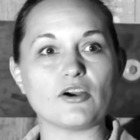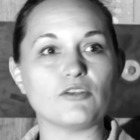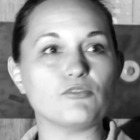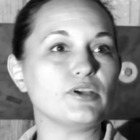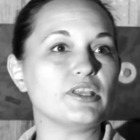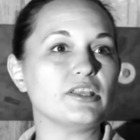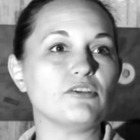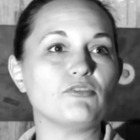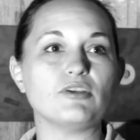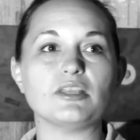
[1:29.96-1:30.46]
on
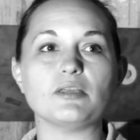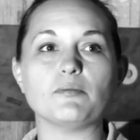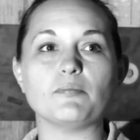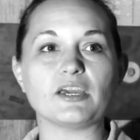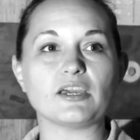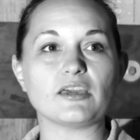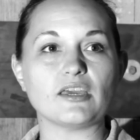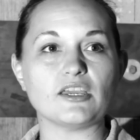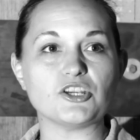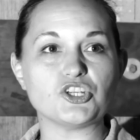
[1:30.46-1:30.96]
really, really
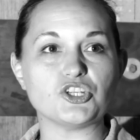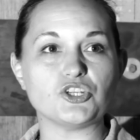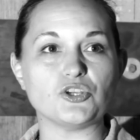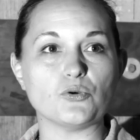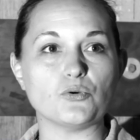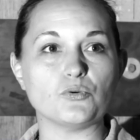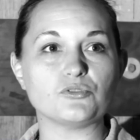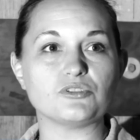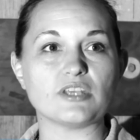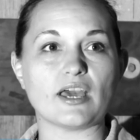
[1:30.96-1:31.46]
big
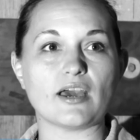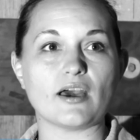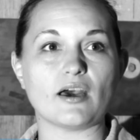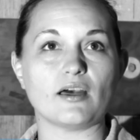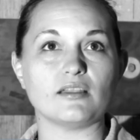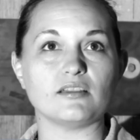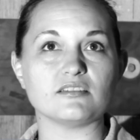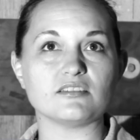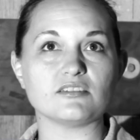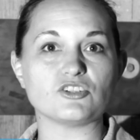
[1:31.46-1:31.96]
issues
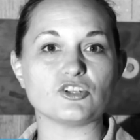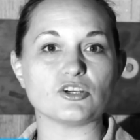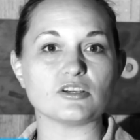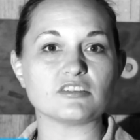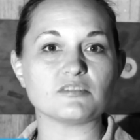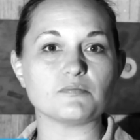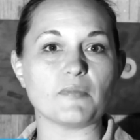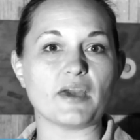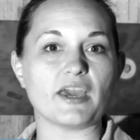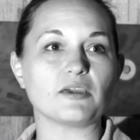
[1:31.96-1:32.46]
and
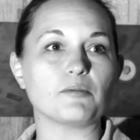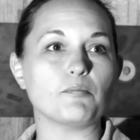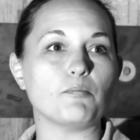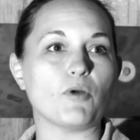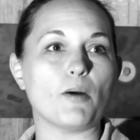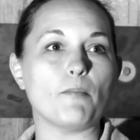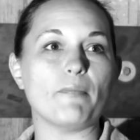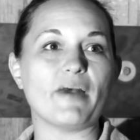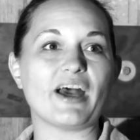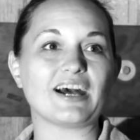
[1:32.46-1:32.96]
just make
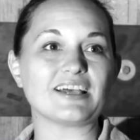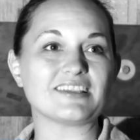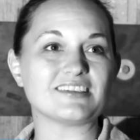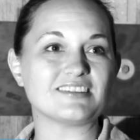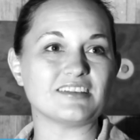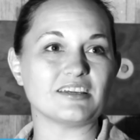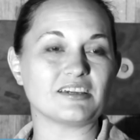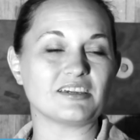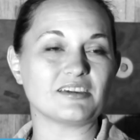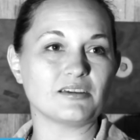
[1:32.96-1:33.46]

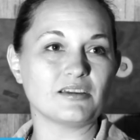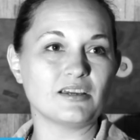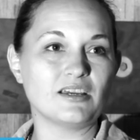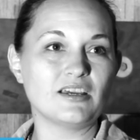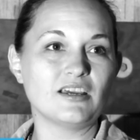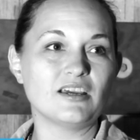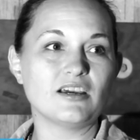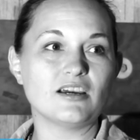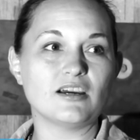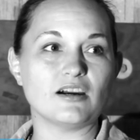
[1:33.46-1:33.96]
bombastic
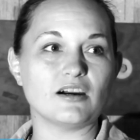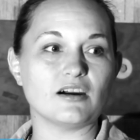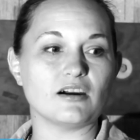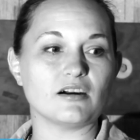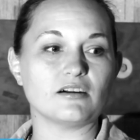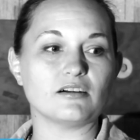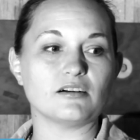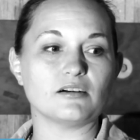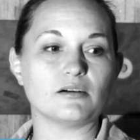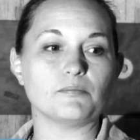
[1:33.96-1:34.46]
uh,
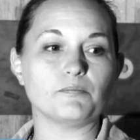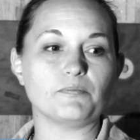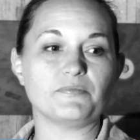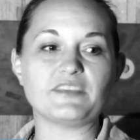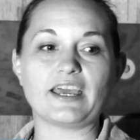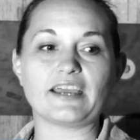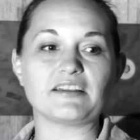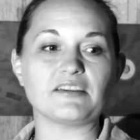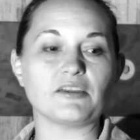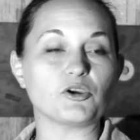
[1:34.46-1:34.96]
uh,
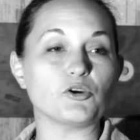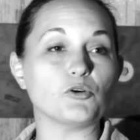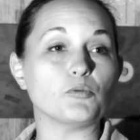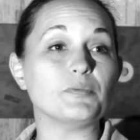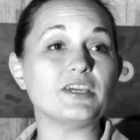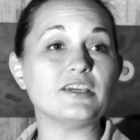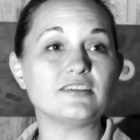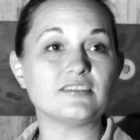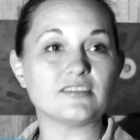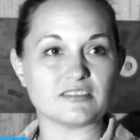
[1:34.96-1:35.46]
technical
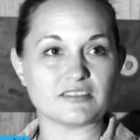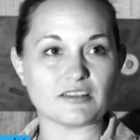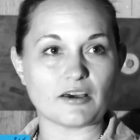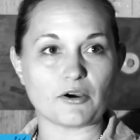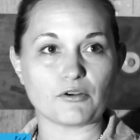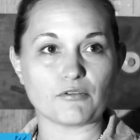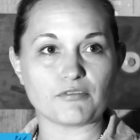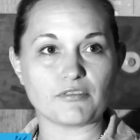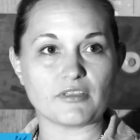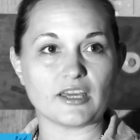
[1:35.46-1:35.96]
pieces
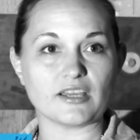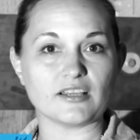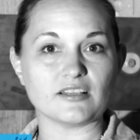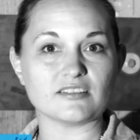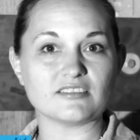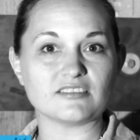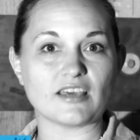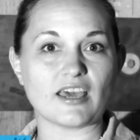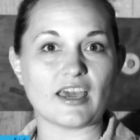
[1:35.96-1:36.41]
out of things.